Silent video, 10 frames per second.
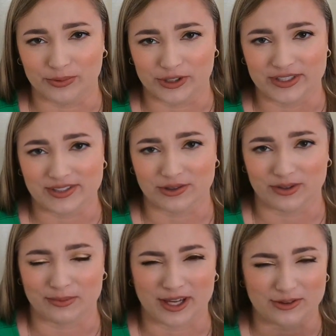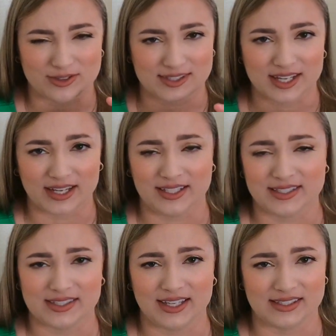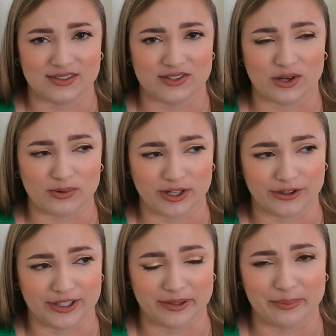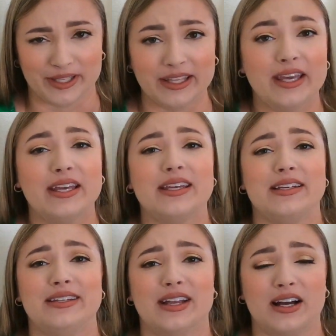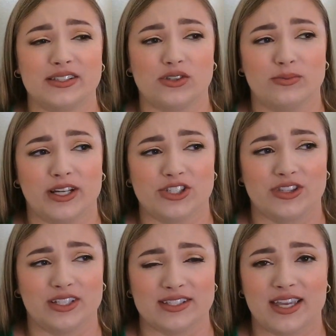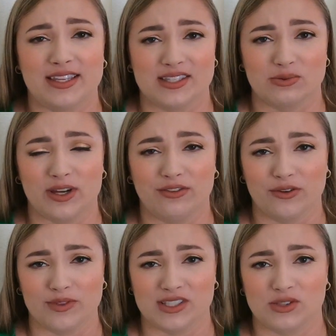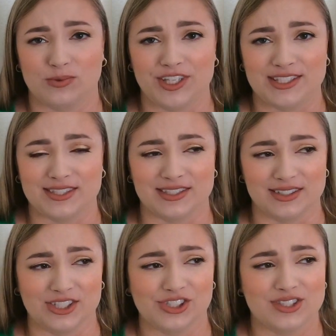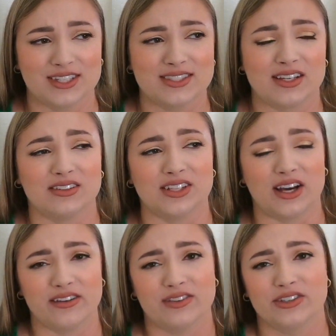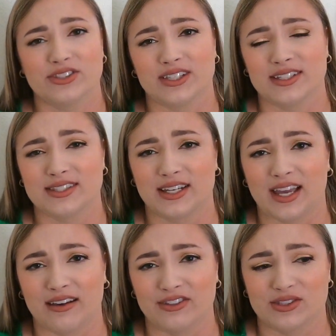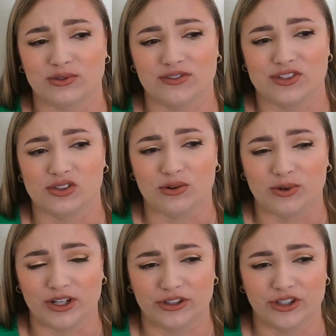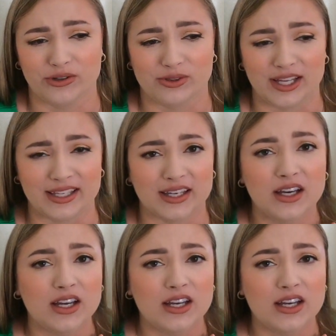breeze going by. There's the tiniest hint of saltwater in it, but not so much that it takes away from the sweet deliciousness. A lot of their scents that have a sort of saltwater note, like